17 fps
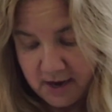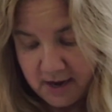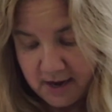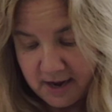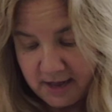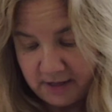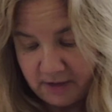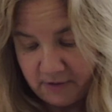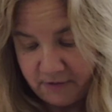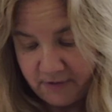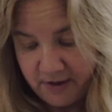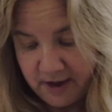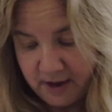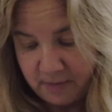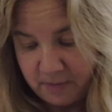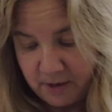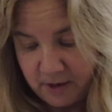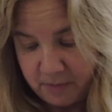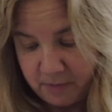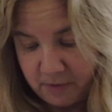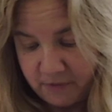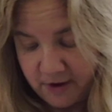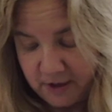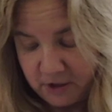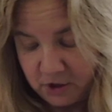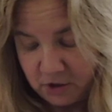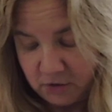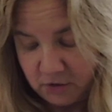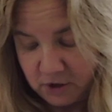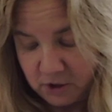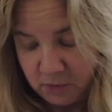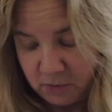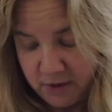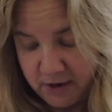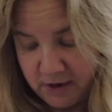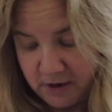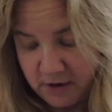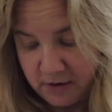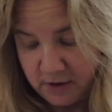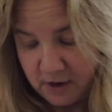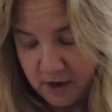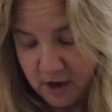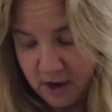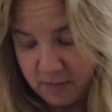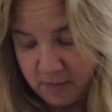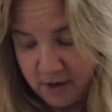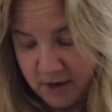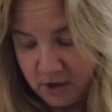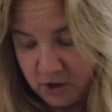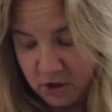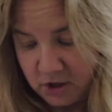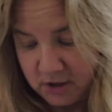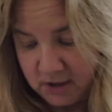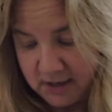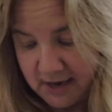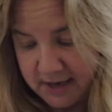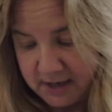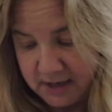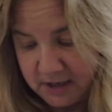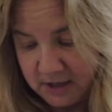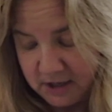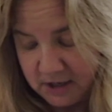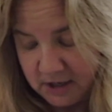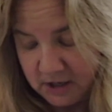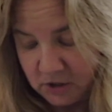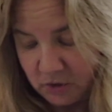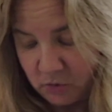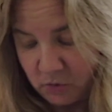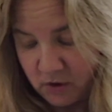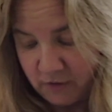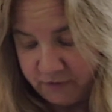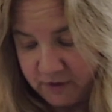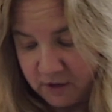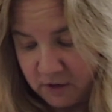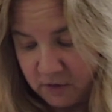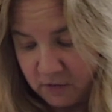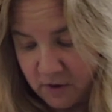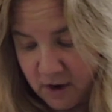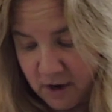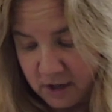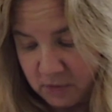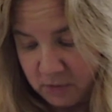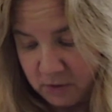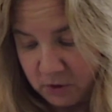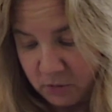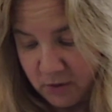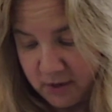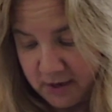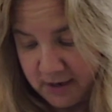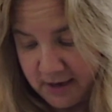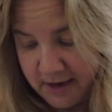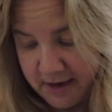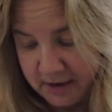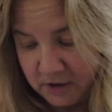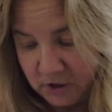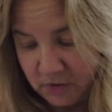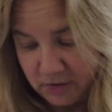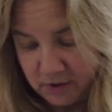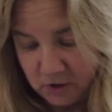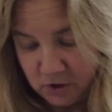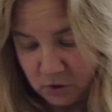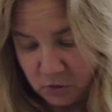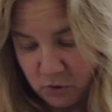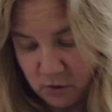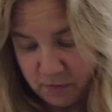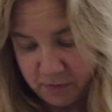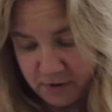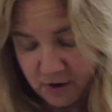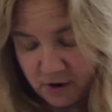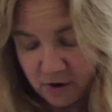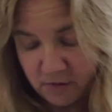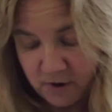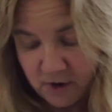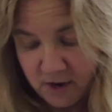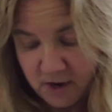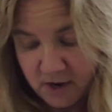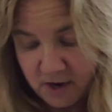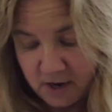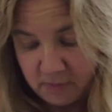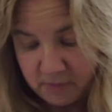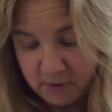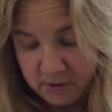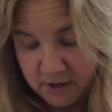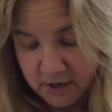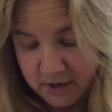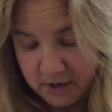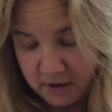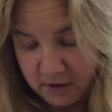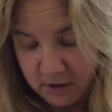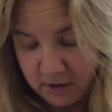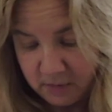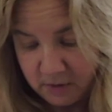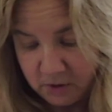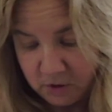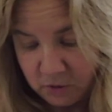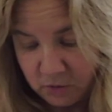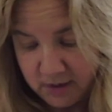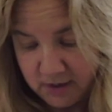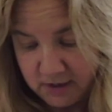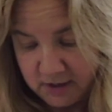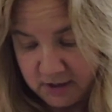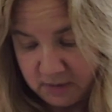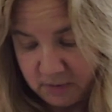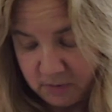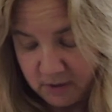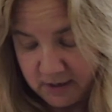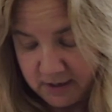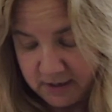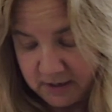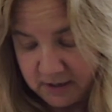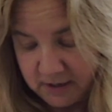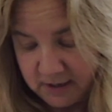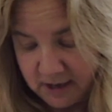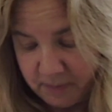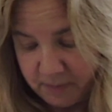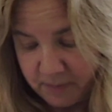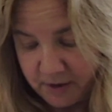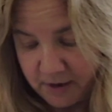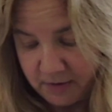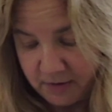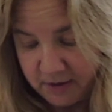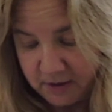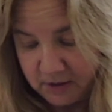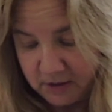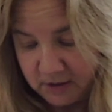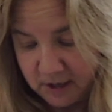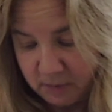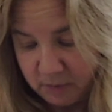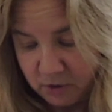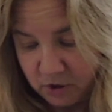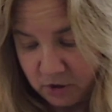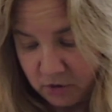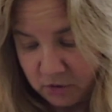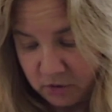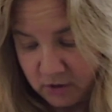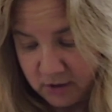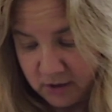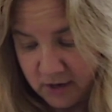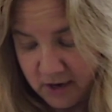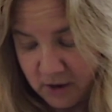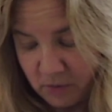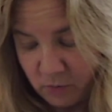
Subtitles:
In the family and professional sphere, the combination tendencies often arise between Cancer and Scorpio, particularly between siblings, step-parents, stepchildren, and